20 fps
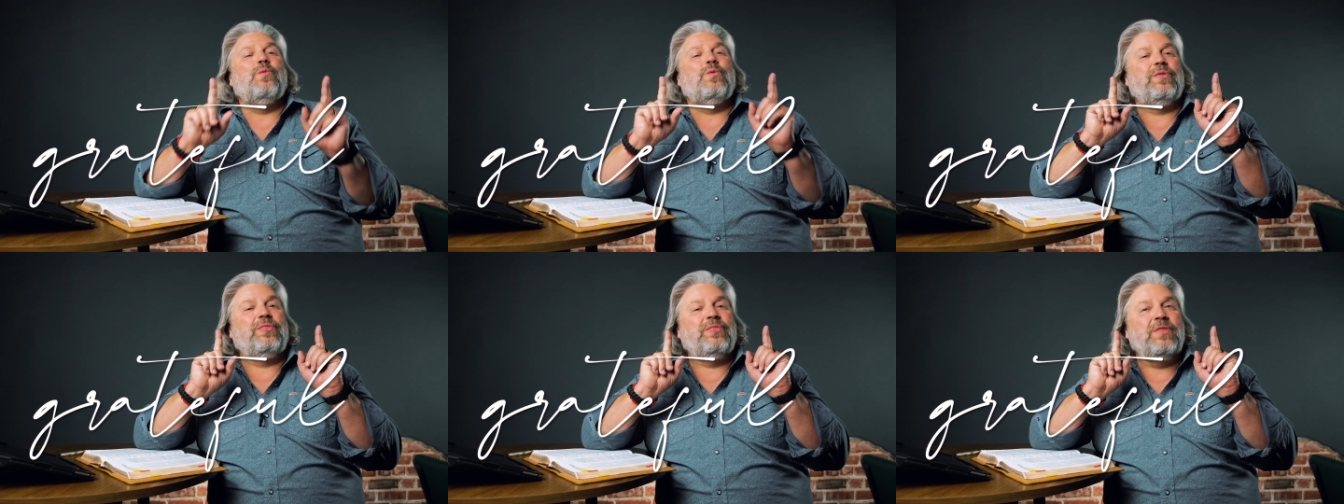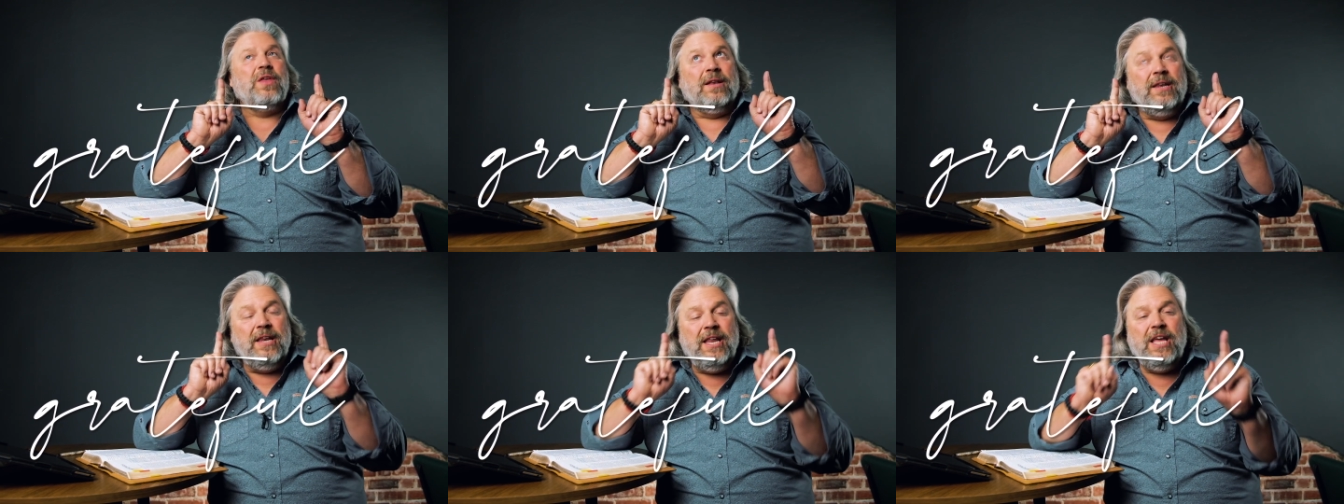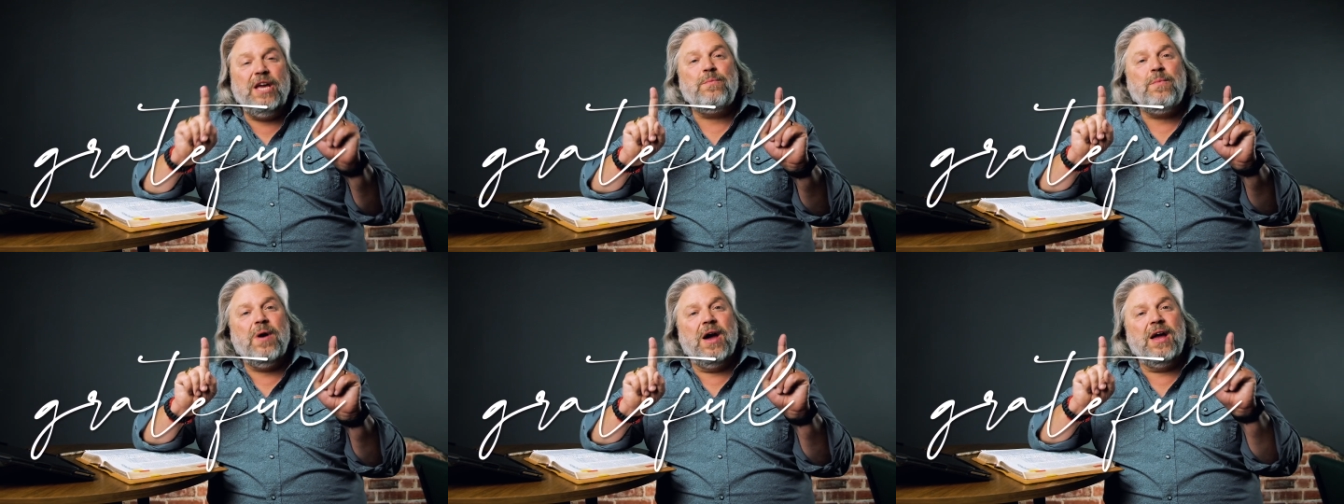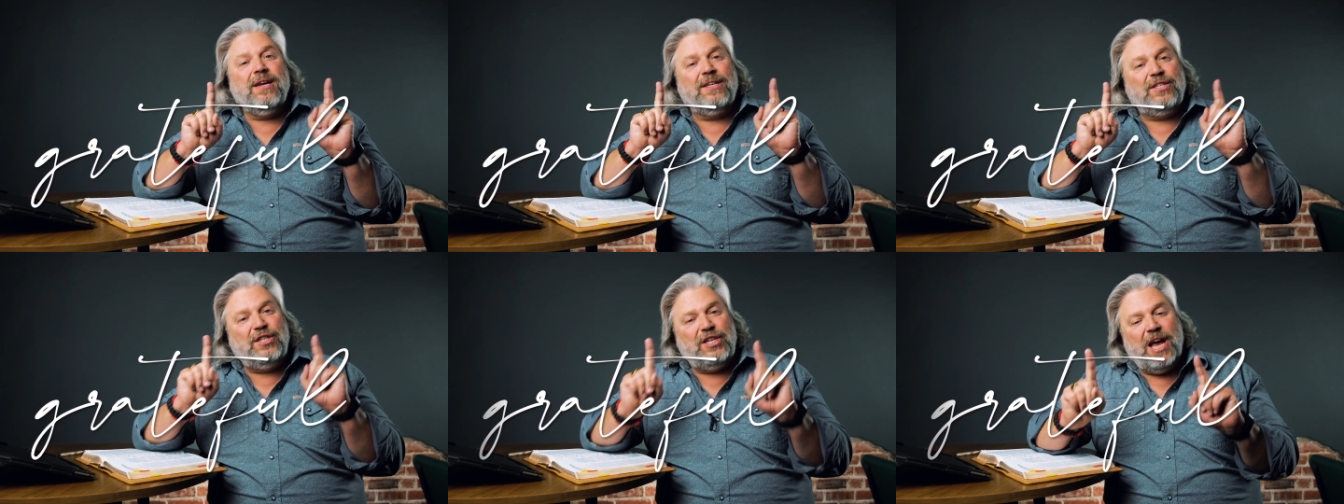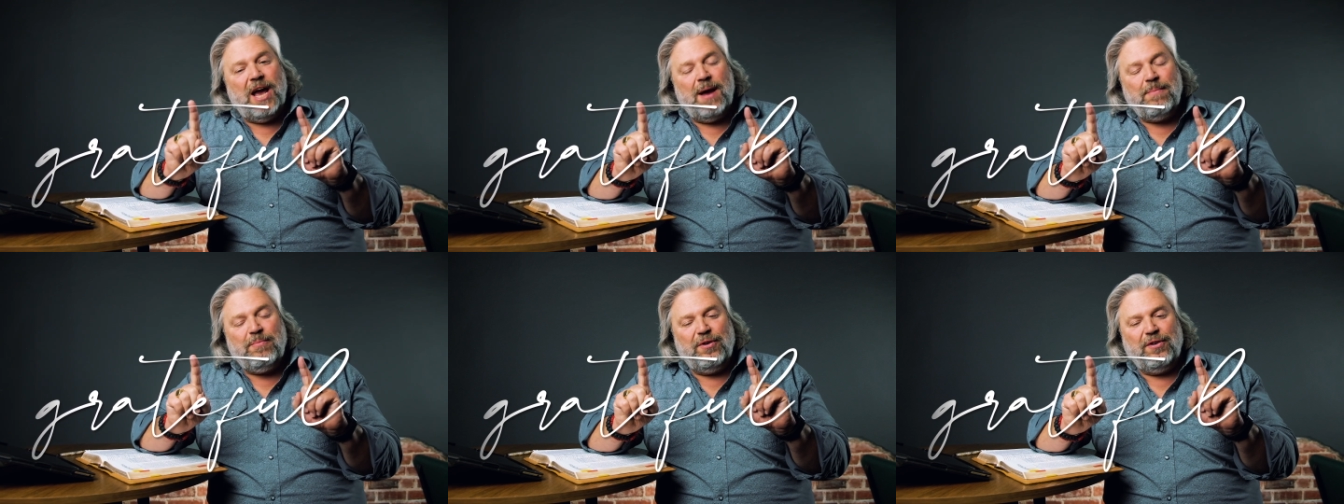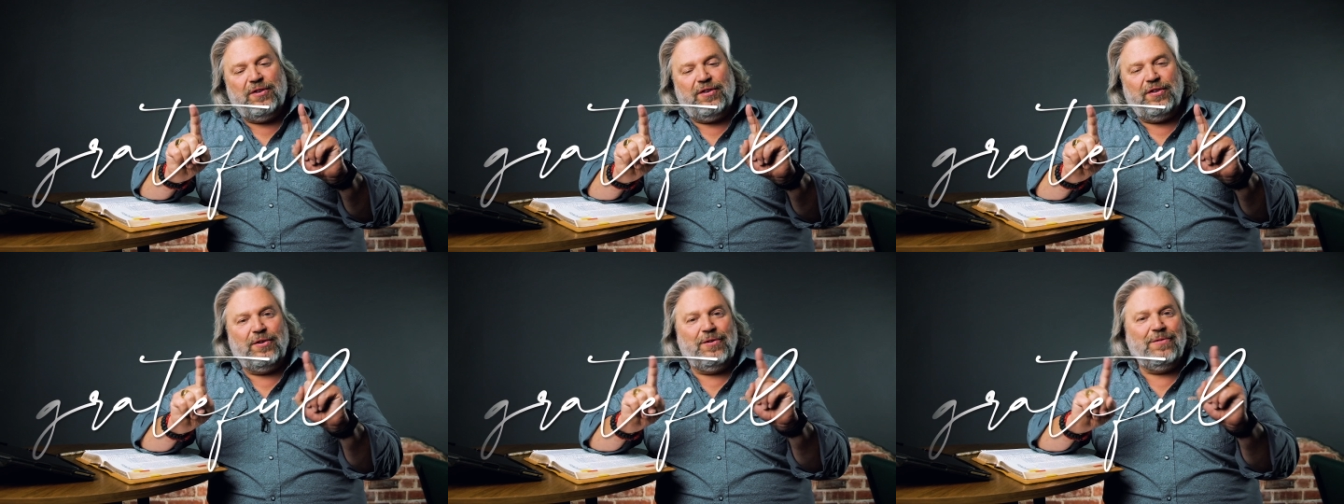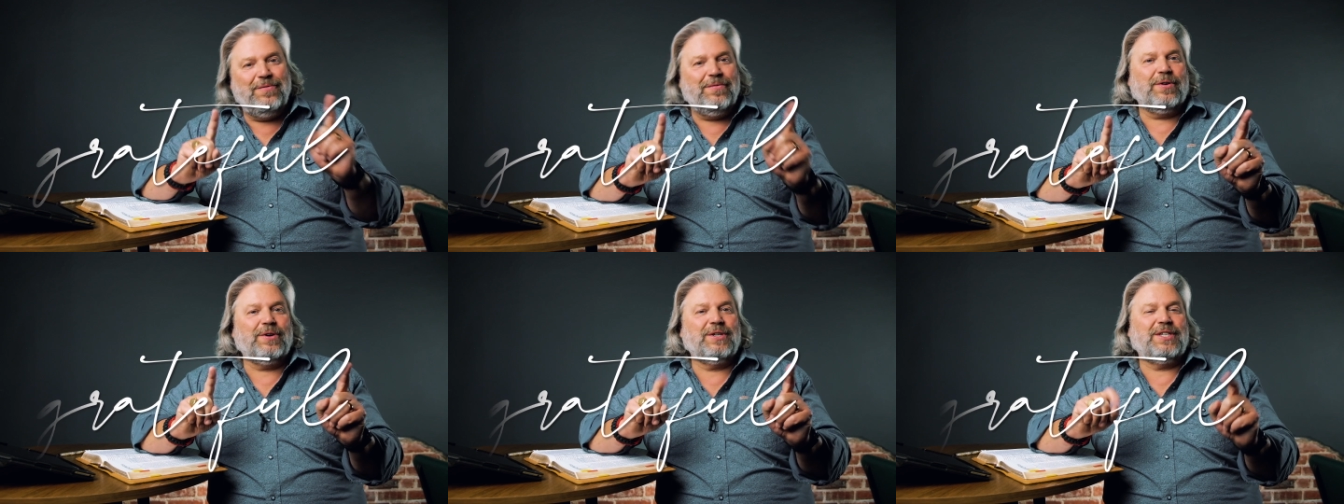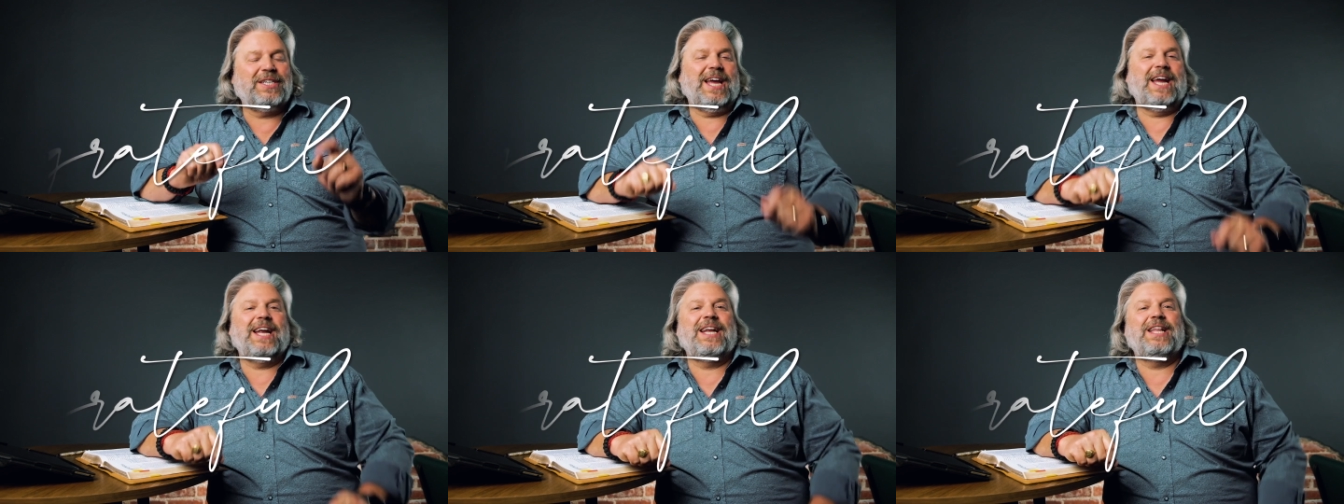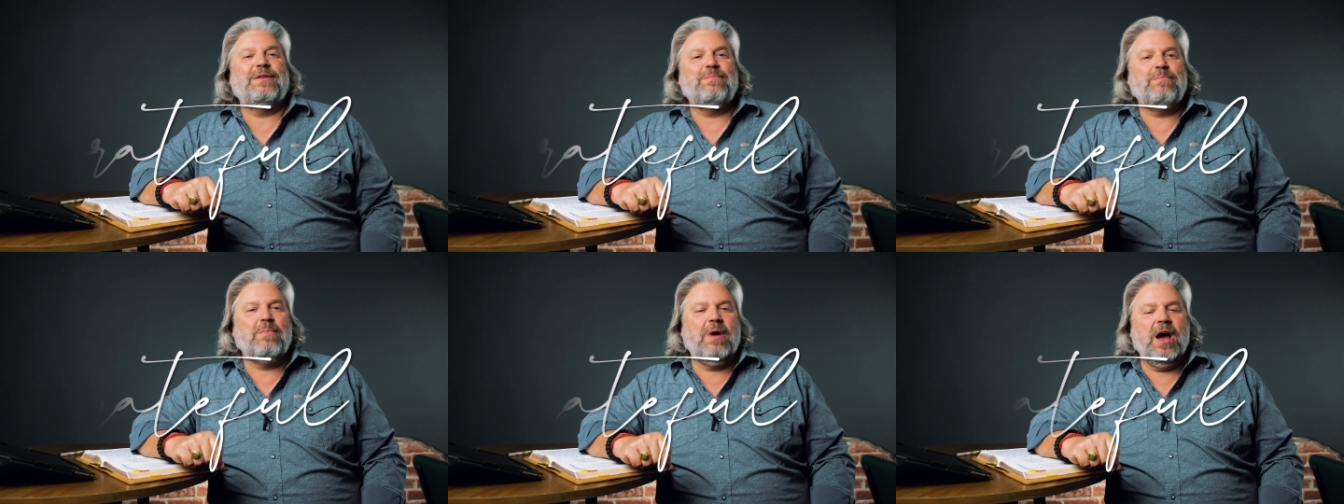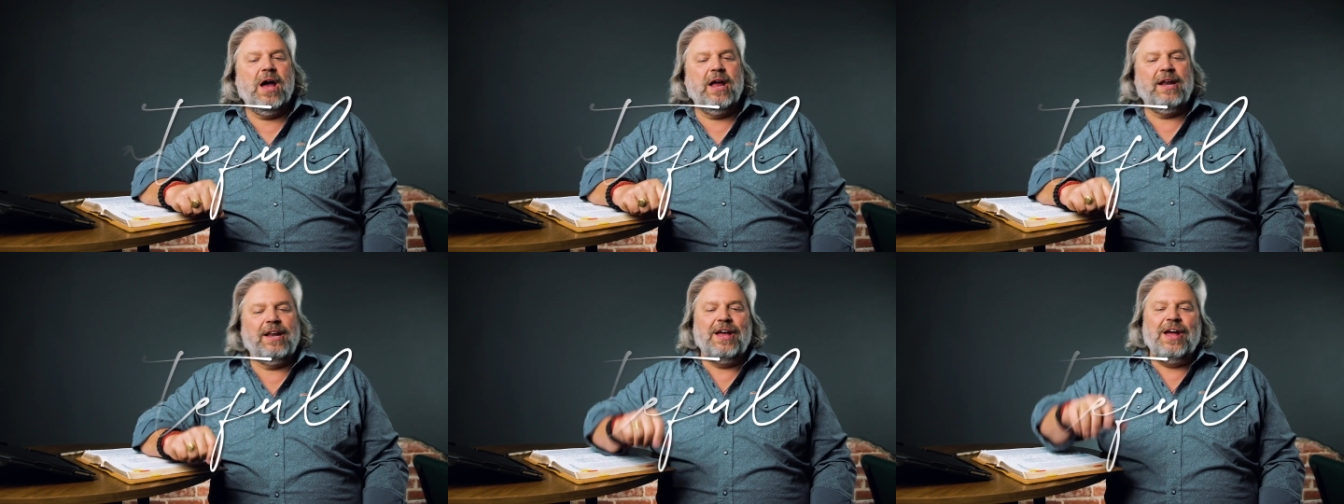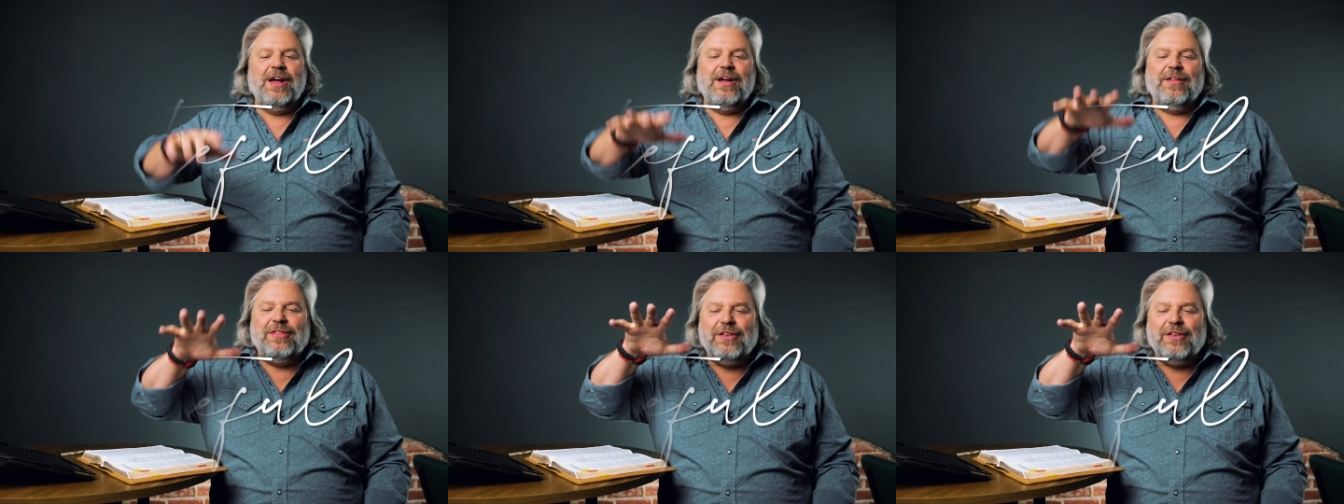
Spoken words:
with Nehemiah chapter 2 verse 8 in mind.